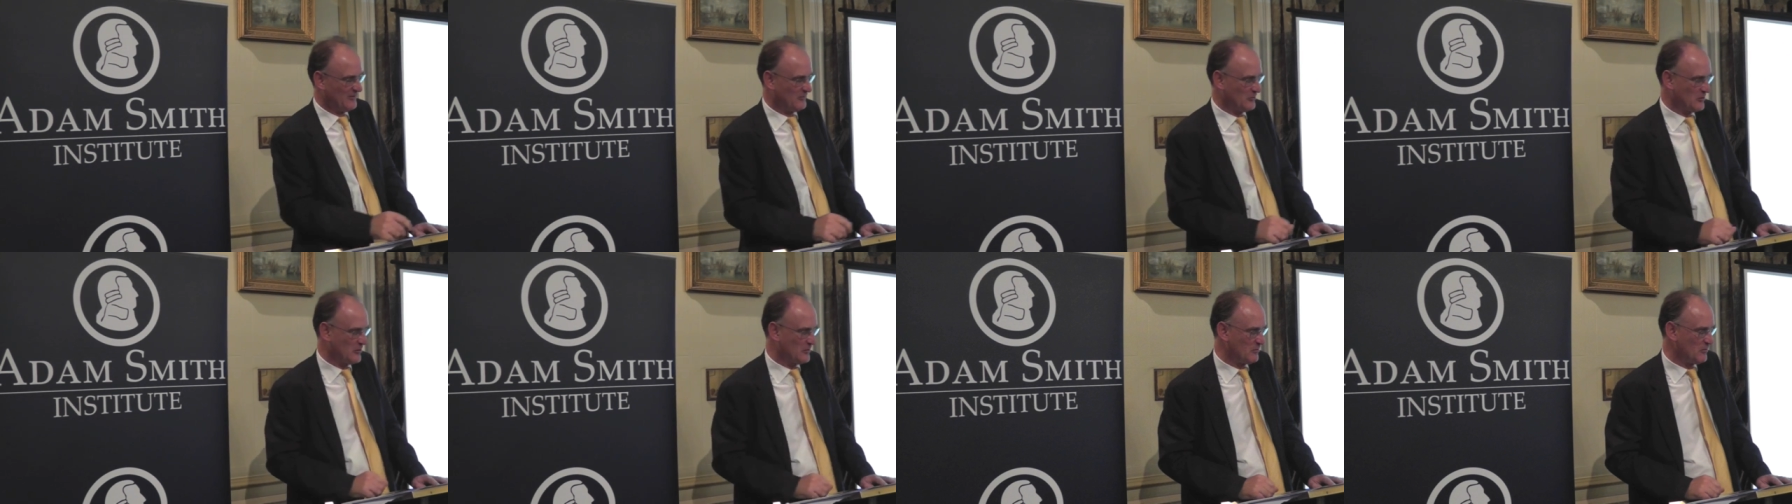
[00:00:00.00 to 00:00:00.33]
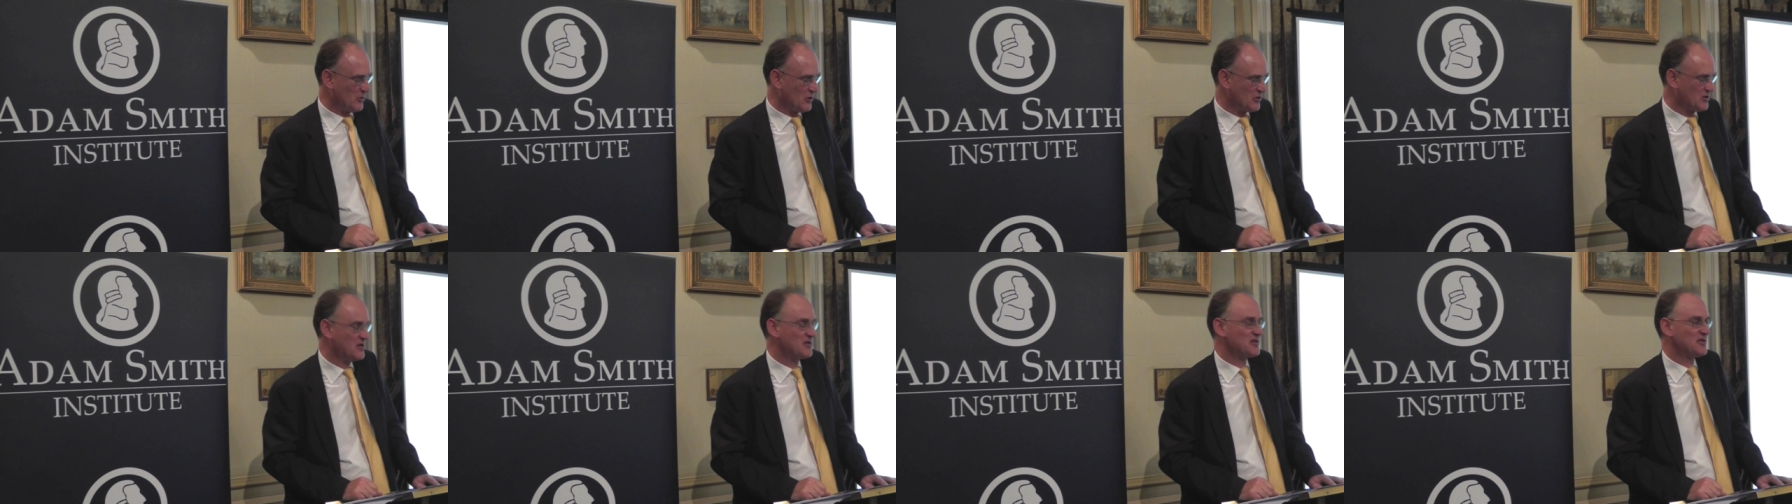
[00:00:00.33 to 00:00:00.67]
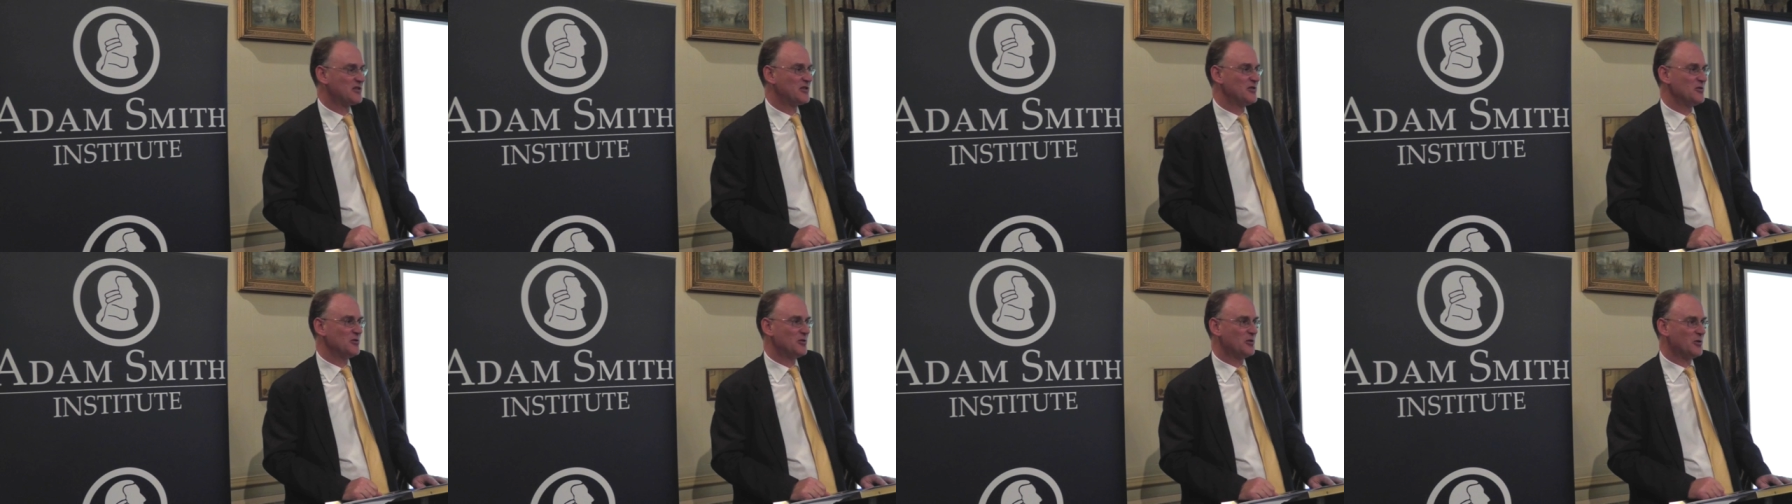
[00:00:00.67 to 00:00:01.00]
of what
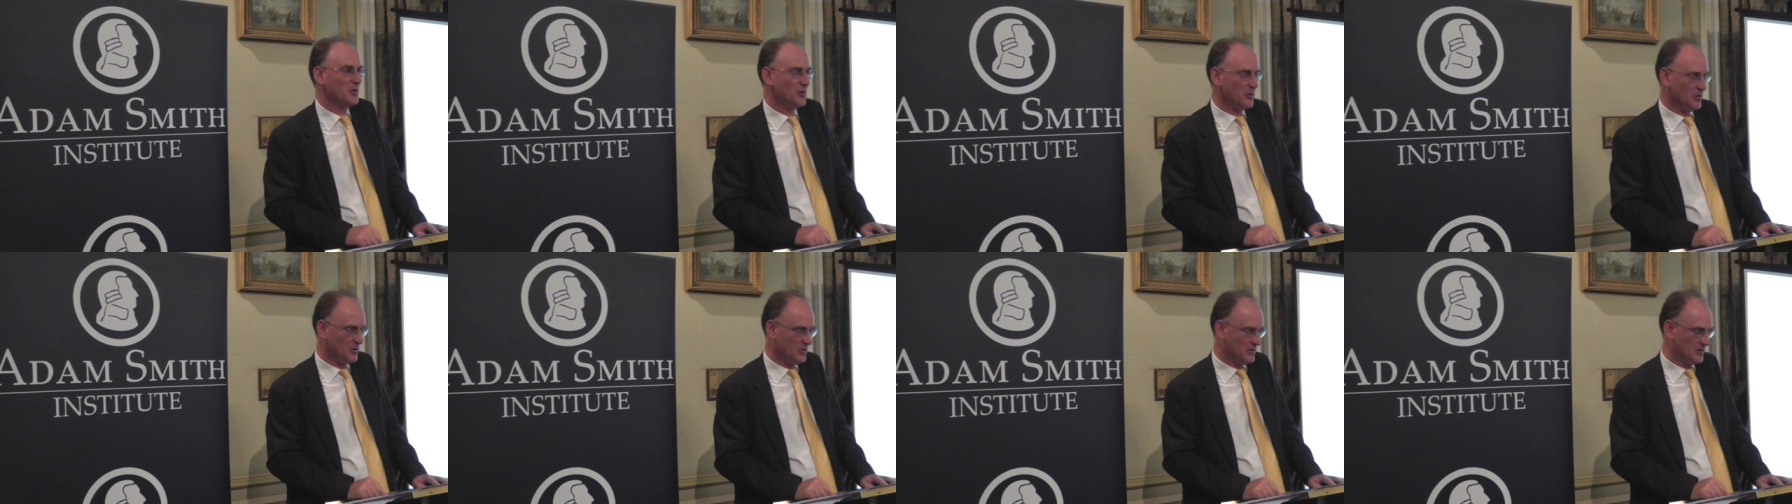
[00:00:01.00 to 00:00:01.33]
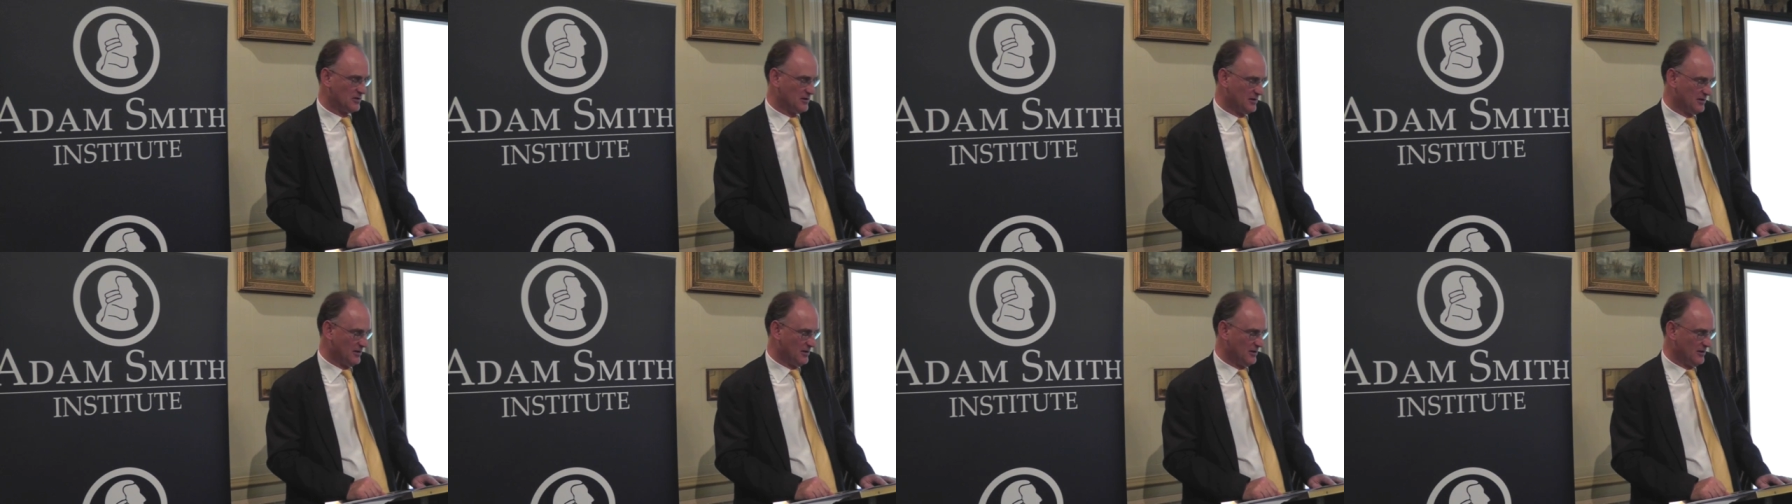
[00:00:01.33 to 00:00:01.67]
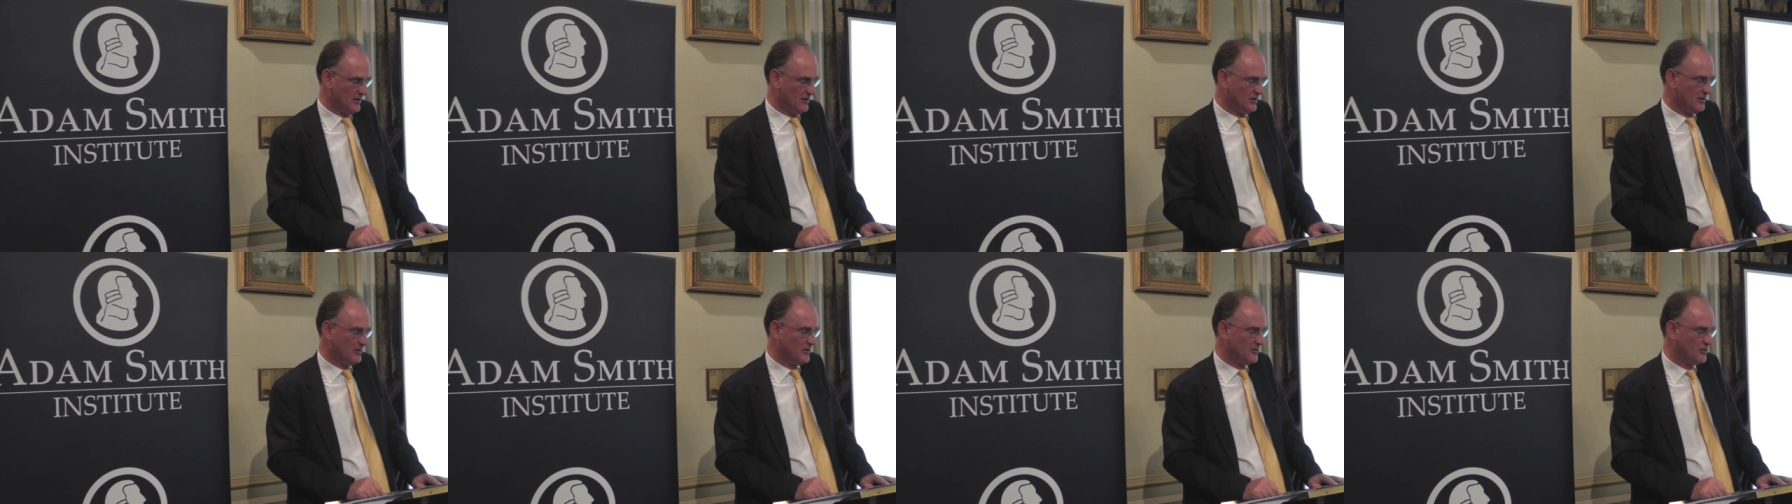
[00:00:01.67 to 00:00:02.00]
Montesquieu called
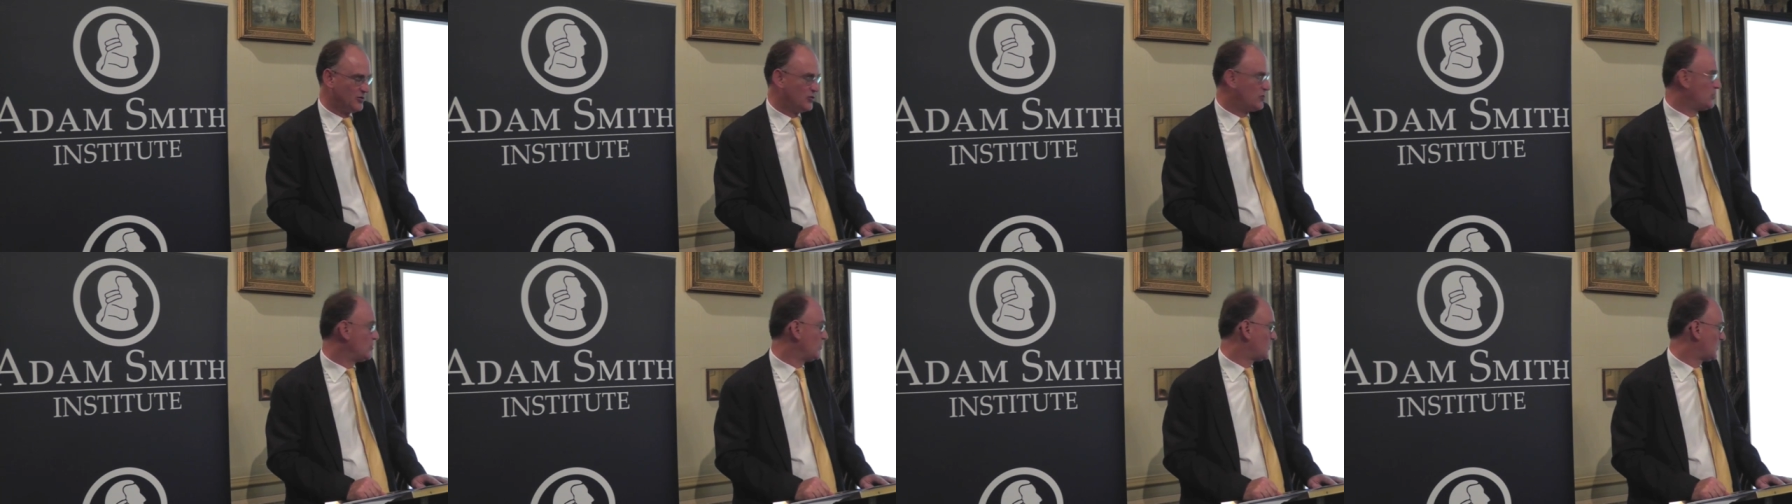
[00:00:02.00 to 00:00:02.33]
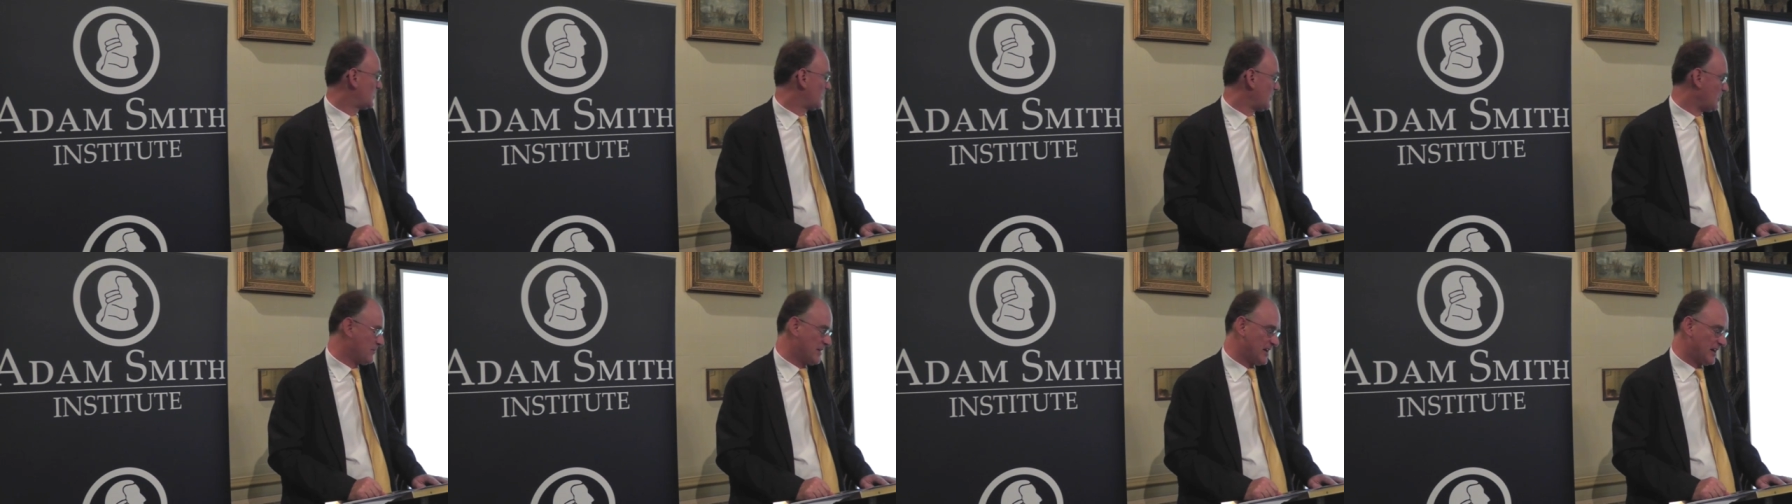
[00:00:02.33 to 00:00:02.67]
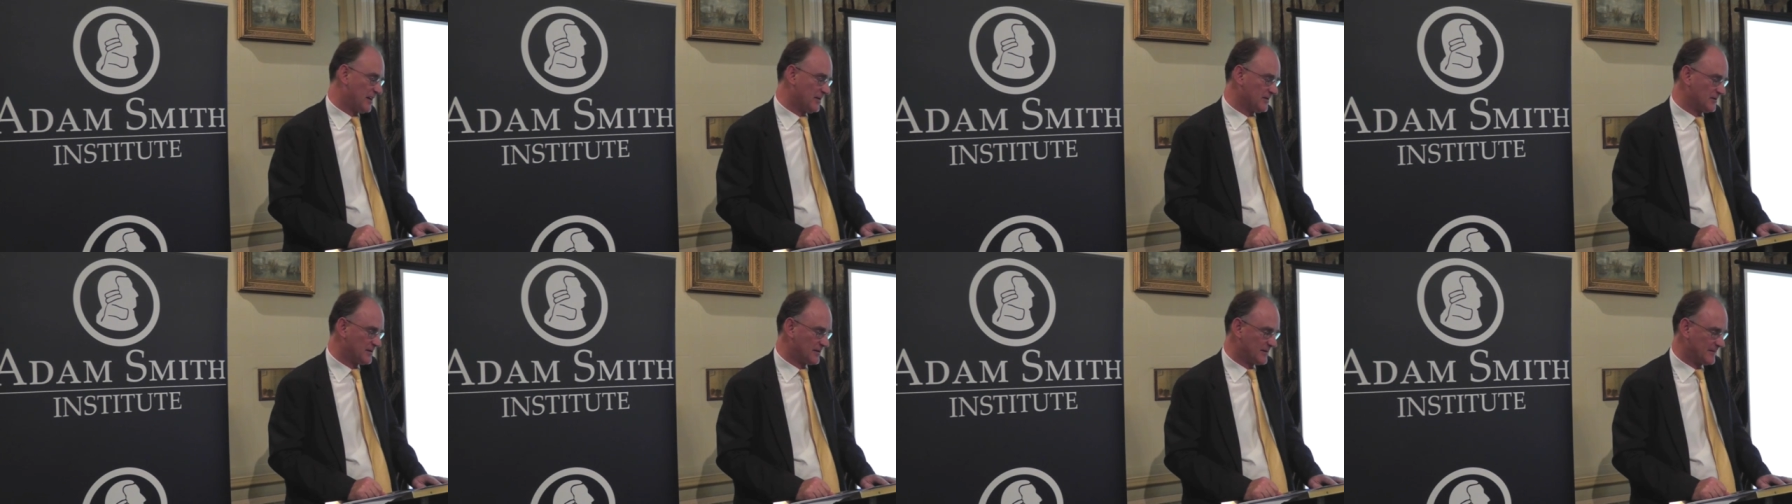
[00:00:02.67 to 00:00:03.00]
le doux
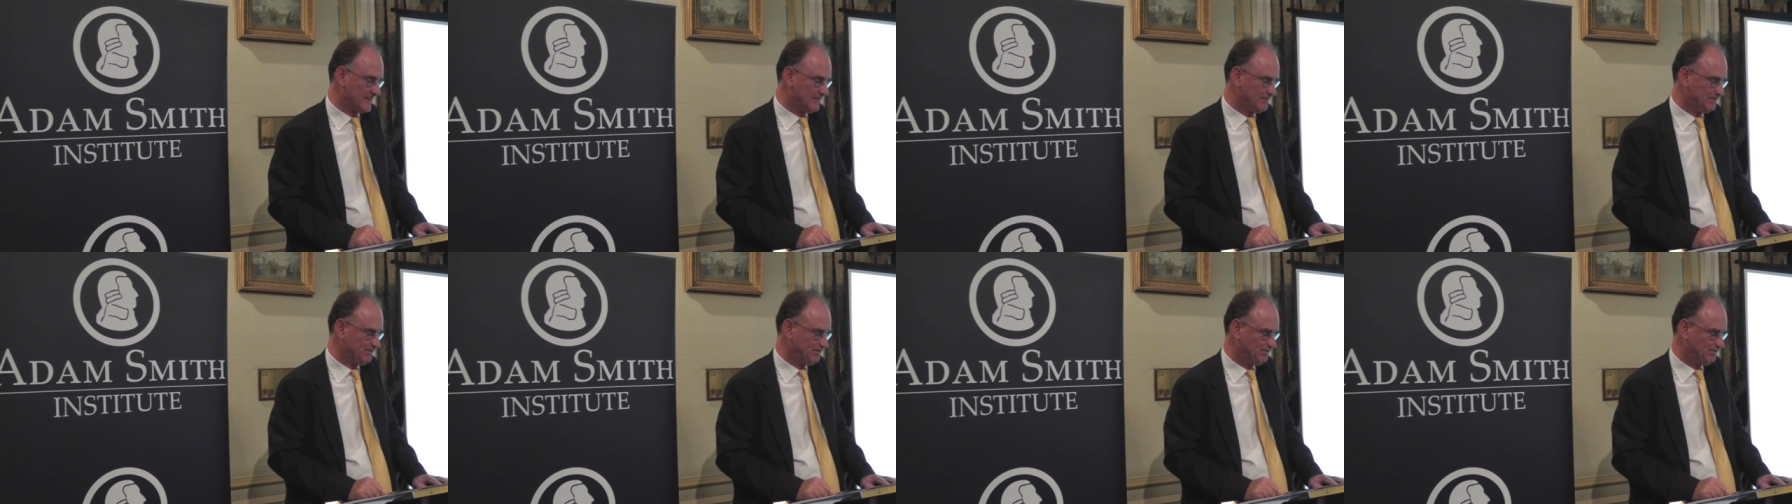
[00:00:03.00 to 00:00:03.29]
commerce.